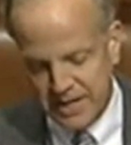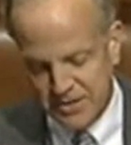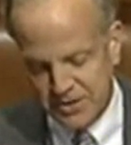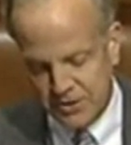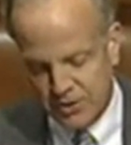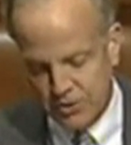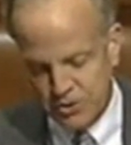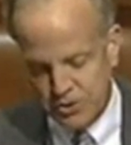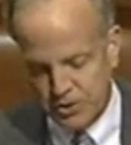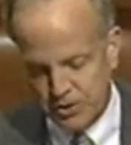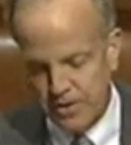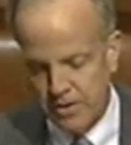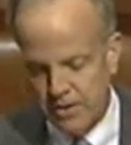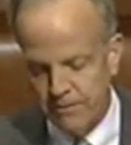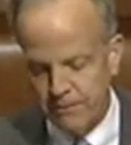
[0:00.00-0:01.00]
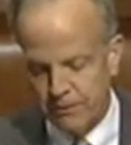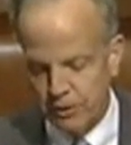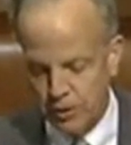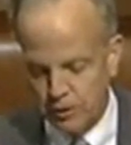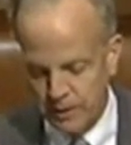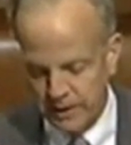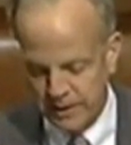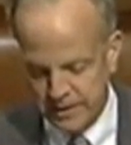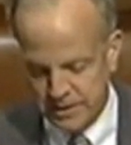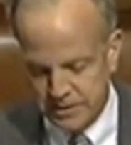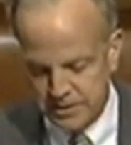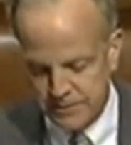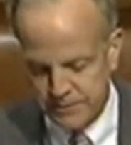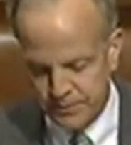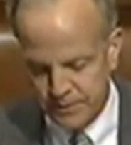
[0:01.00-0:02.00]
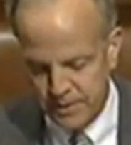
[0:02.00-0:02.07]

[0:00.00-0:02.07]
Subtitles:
executioner for her release.